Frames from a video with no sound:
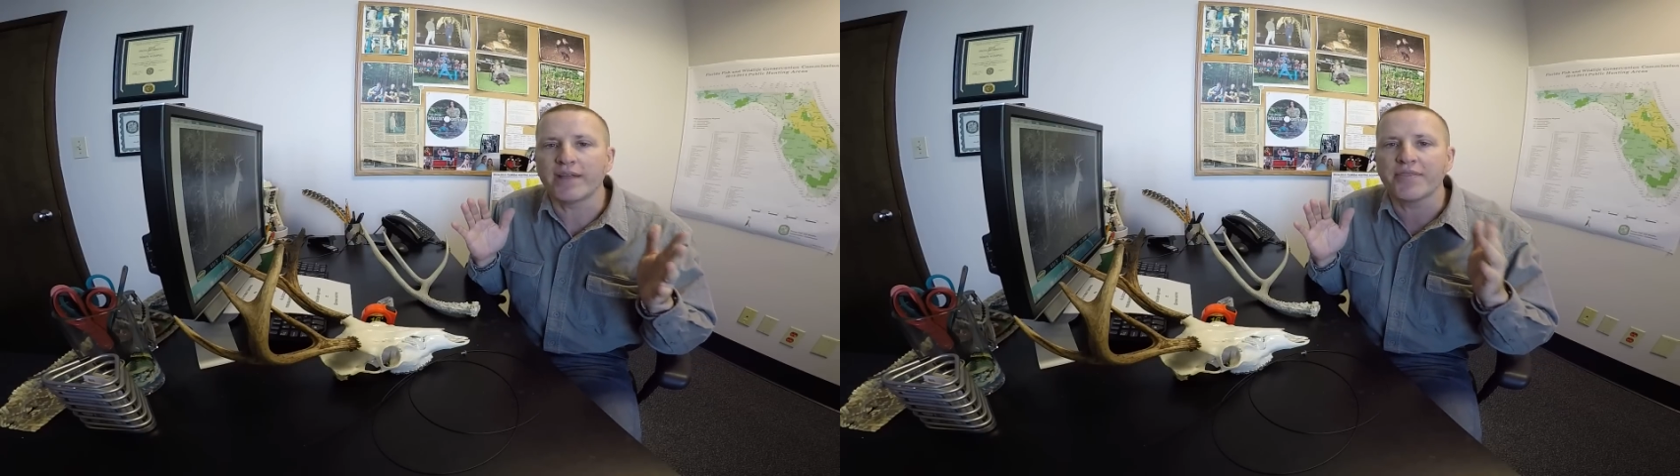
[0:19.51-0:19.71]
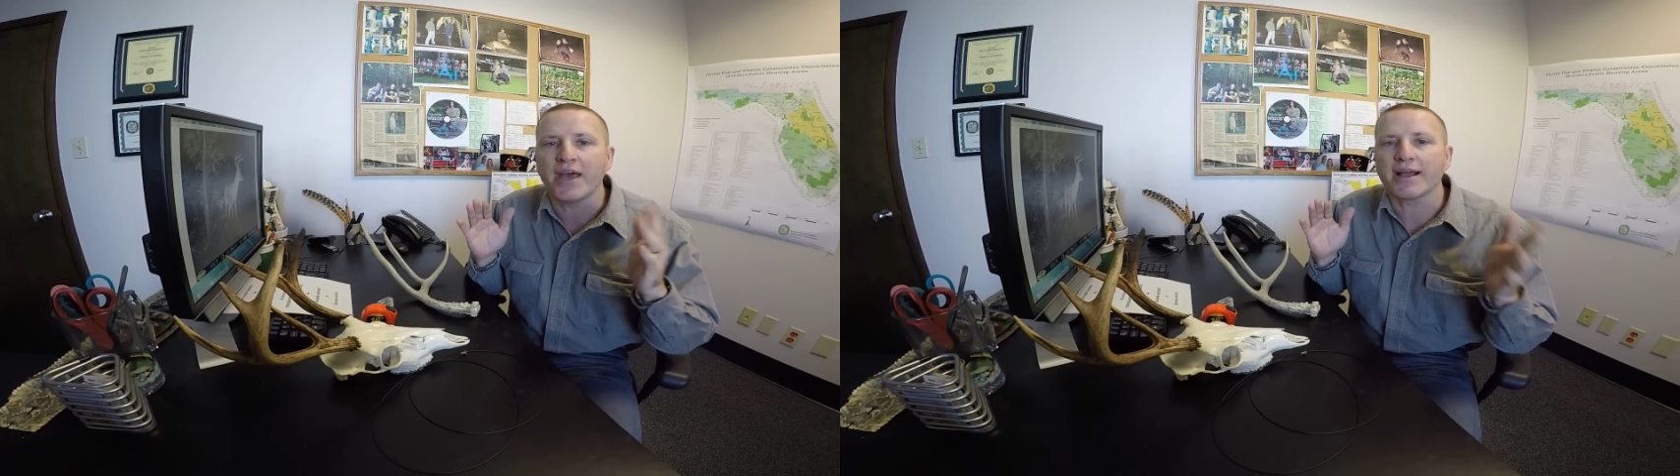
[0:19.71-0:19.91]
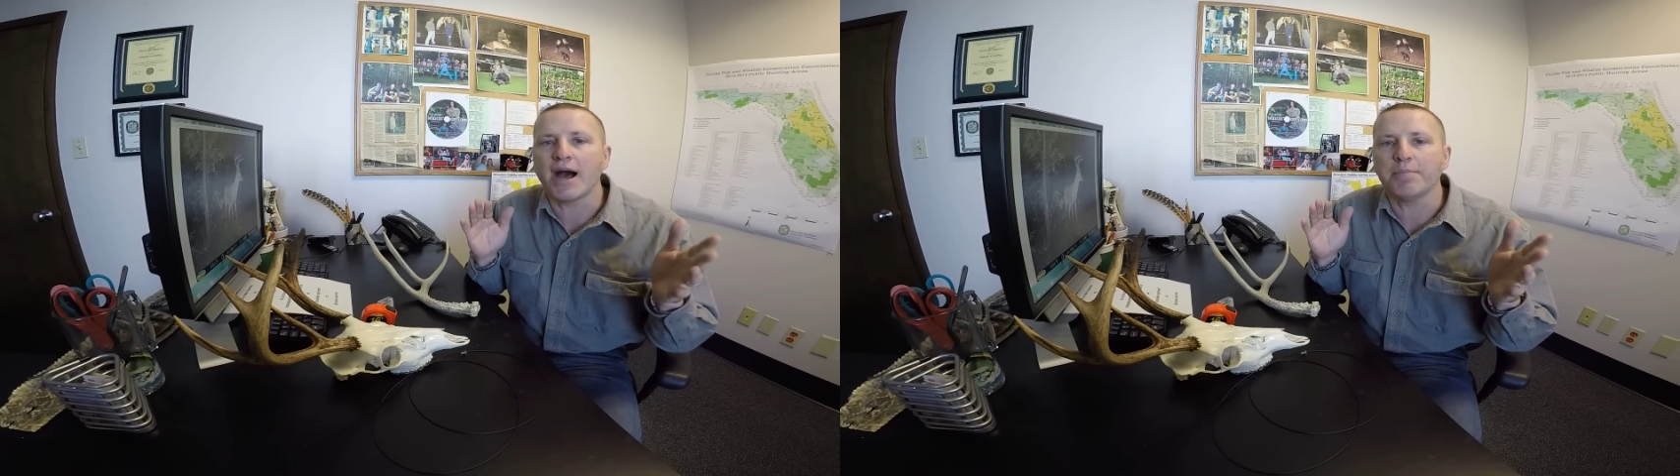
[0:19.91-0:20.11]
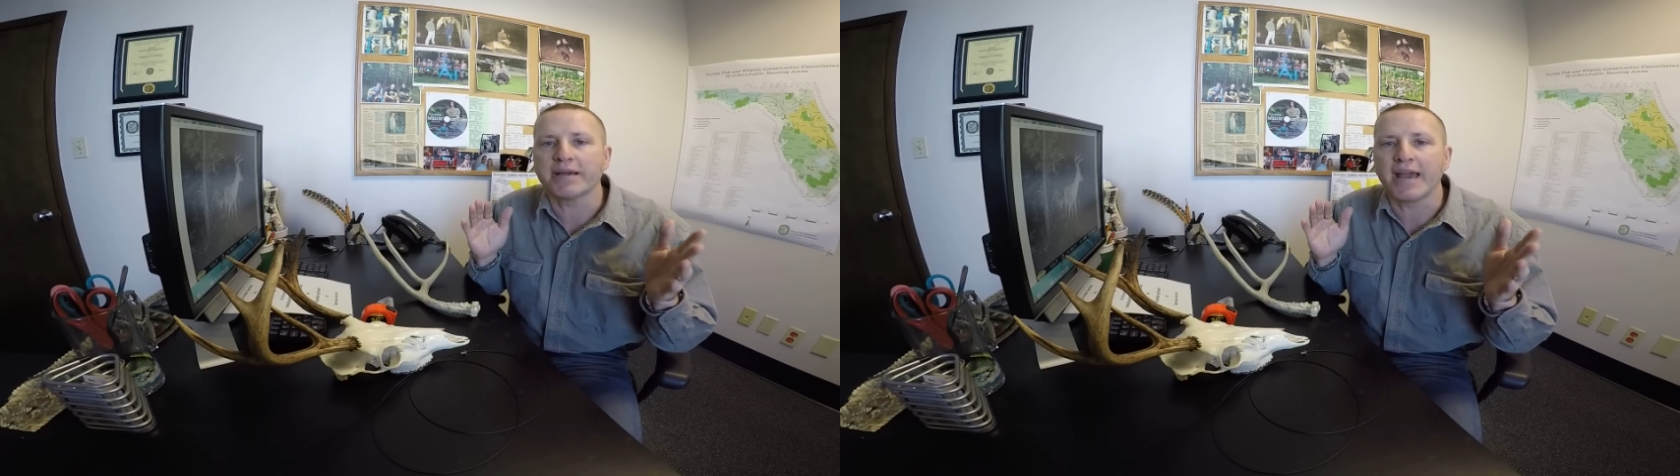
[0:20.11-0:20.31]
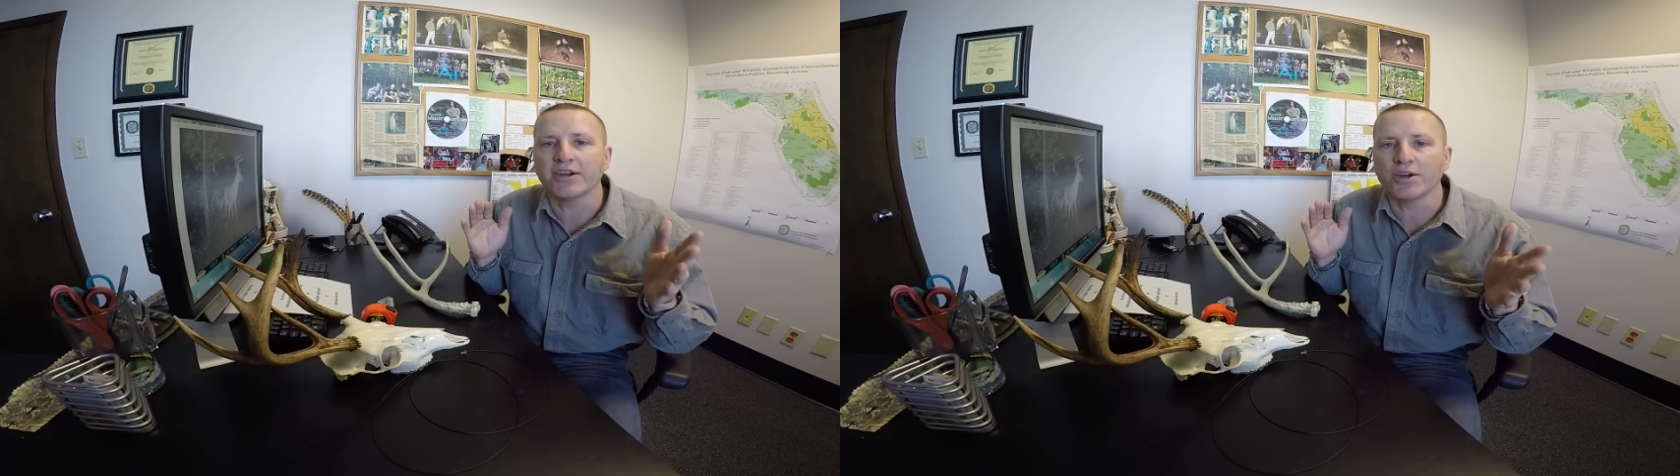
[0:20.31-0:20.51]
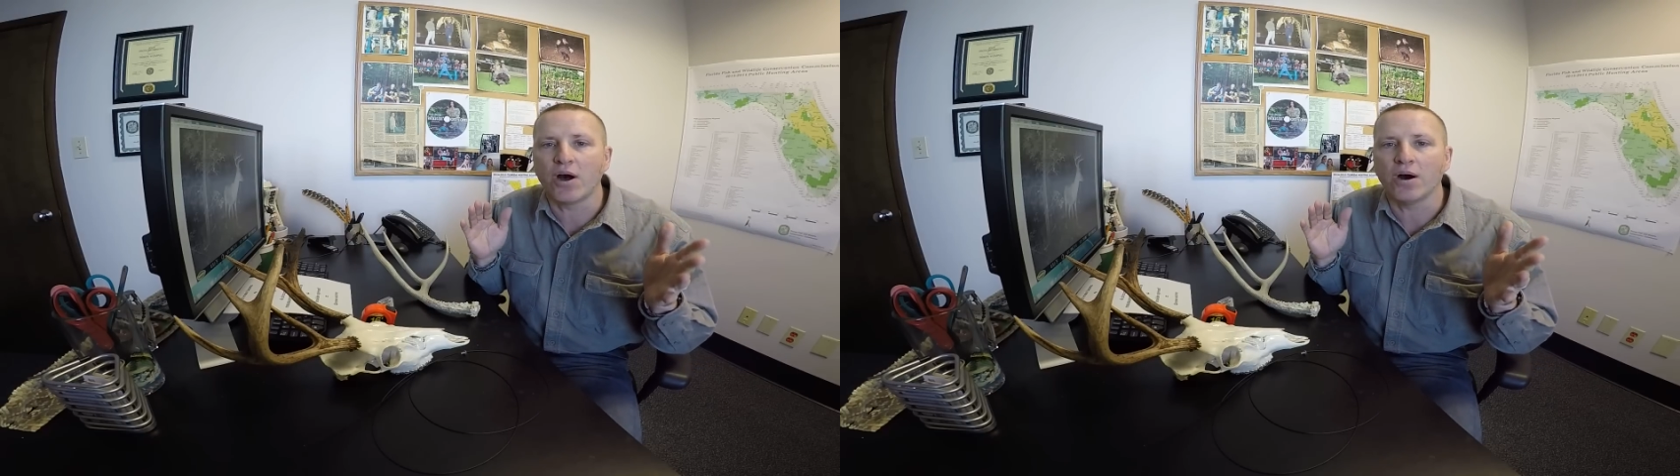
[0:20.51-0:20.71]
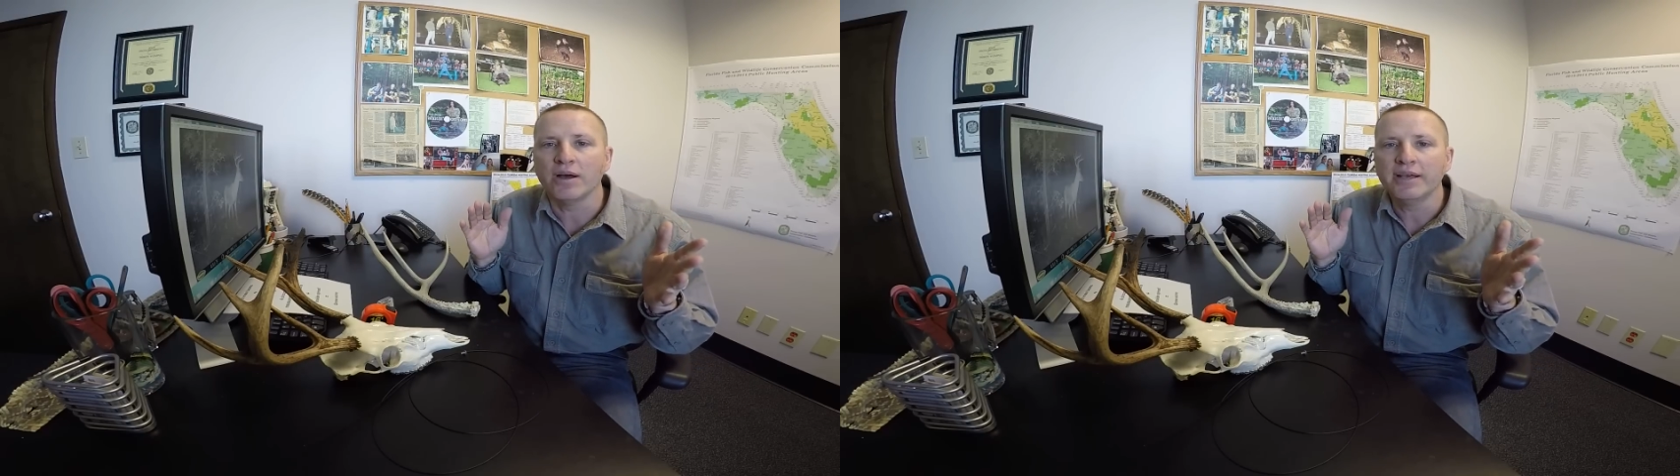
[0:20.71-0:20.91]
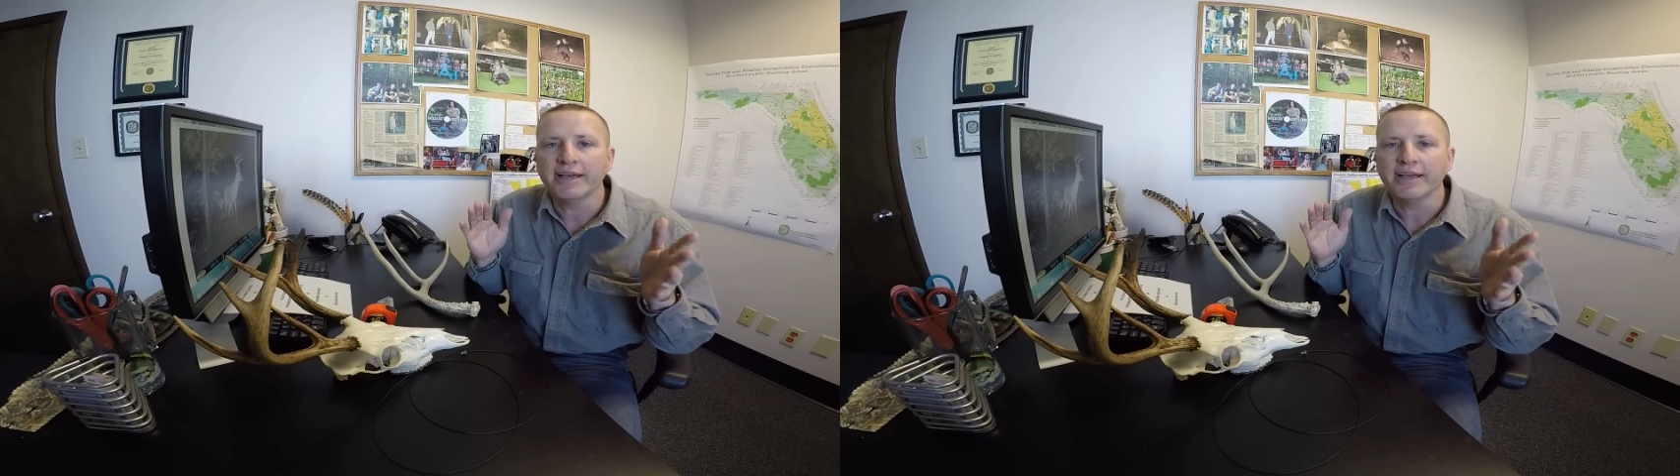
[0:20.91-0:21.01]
not that complicated at all.